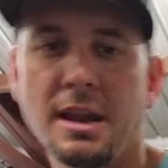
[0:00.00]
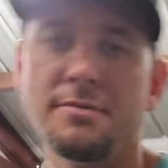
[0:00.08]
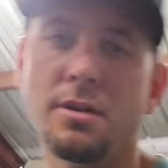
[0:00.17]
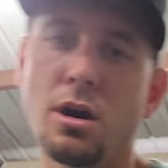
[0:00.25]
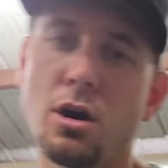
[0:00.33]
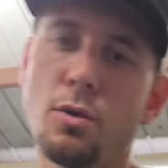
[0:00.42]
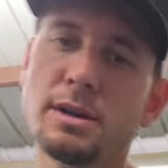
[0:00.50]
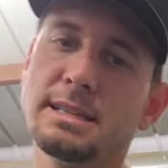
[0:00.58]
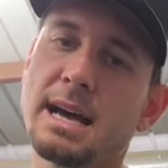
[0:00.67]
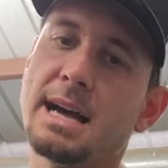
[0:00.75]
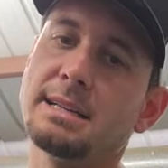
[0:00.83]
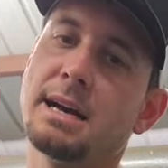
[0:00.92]
that I've always
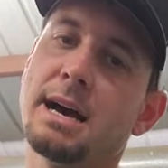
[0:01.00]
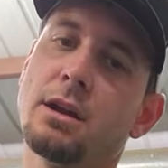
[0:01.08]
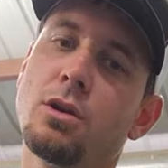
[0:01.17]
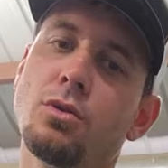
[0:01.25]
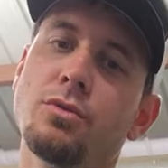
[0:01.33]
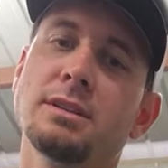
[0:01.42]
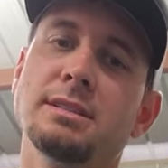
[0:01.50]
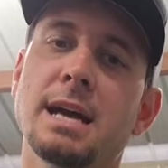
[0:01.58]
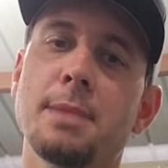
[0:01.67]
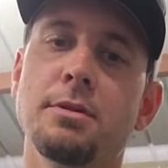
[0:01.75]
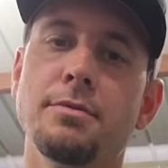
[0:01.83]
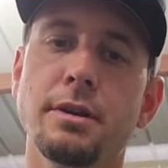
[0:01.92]
got tied on this
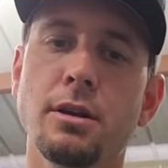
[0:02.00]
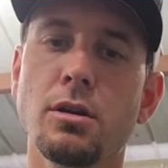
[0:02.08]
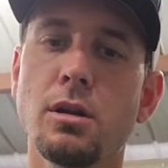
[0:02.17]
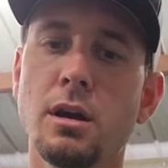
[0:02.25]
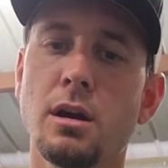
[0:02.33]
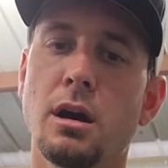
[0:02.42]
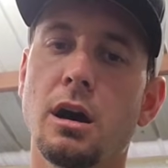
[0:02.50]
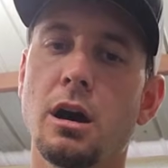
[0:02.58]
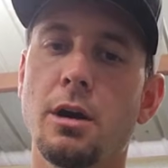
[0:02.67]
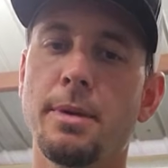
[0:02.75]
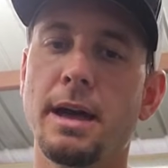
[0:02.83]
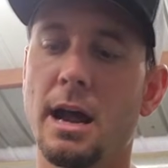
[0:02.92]
time of year,
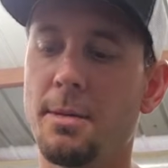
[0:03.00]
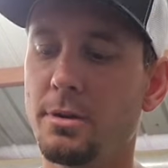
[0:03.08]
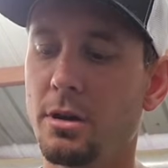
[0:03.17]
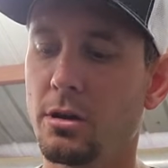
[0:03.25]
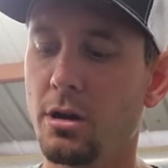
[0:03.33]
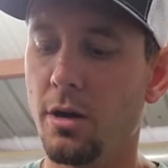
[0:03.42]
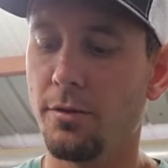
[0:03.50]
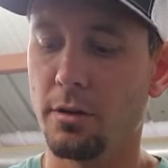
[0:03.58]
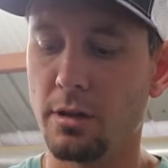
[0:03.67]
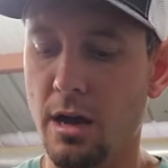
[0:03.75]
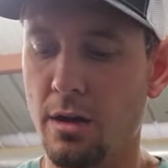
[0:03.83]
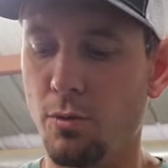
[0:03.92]
and I'm going to cover a
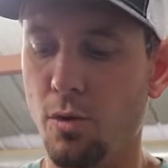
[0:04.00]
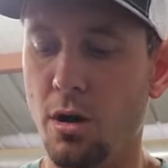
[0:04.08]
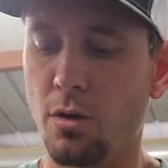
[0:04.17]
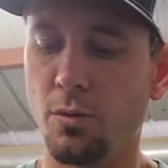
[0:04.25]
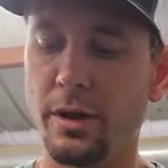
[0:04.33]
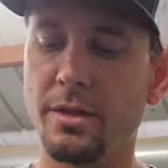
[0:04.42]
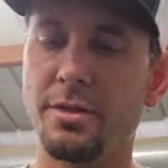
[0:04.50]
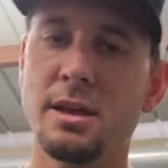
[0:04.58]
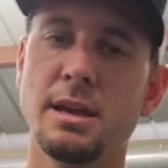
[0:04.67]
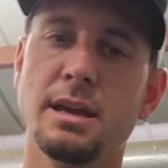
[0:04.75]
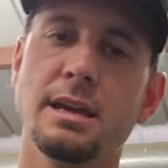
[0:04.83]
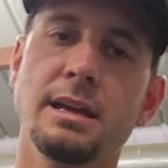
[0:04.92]
lot of water
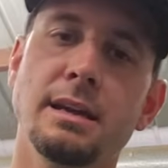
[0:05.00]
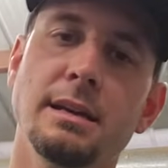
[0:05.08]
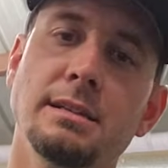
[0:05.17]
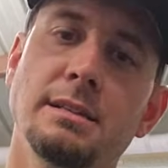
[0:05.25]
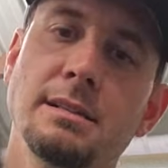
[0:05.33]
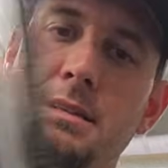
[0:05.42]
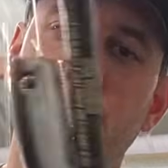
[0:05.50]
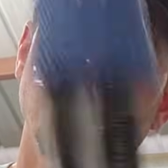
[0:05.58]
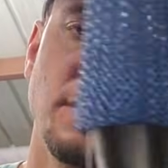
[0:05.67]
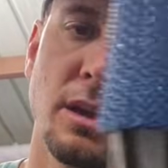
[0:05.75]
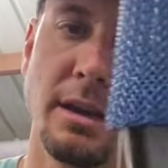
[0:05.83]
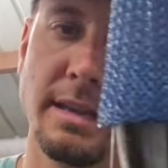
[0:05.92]
with, is
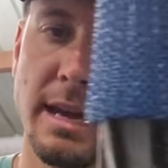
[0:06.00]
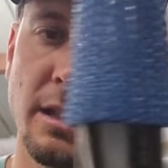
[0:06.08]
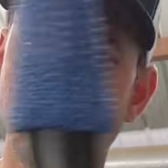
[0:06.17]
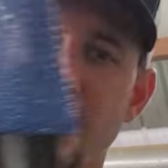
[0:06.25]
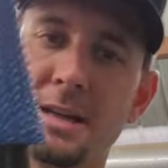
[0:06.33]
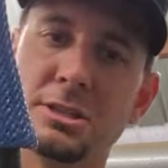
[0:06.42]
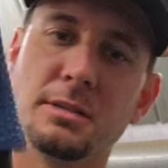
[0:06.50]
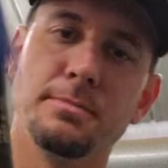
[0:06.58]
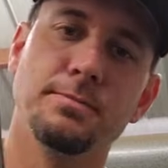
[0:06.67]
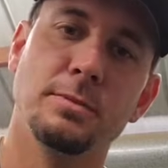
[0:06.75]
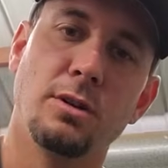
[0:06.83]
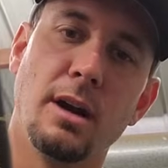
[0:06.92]
a yellow magic,
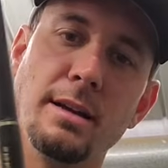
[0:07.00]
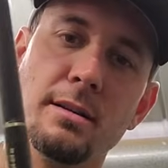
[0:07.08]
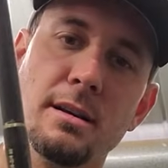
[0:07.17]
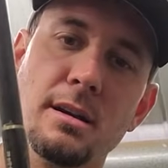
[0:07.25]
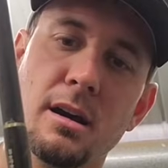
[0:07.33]
right?